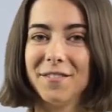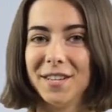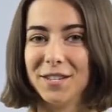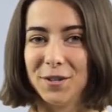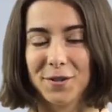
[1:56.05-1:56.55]

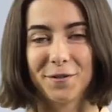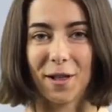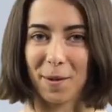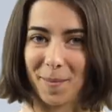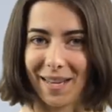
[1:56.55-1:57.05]
52
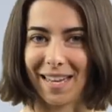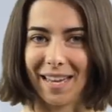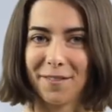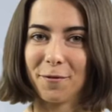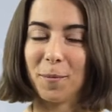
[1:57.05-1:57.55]
development
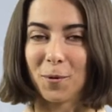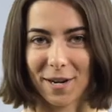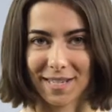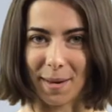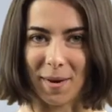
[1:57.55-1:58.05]
kit from
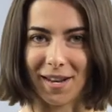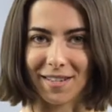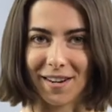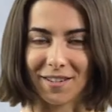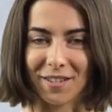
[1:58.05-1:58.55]
Nordic
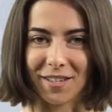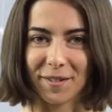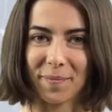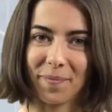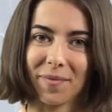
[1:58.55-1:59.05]

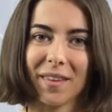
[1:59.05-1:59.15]
Semiconductor.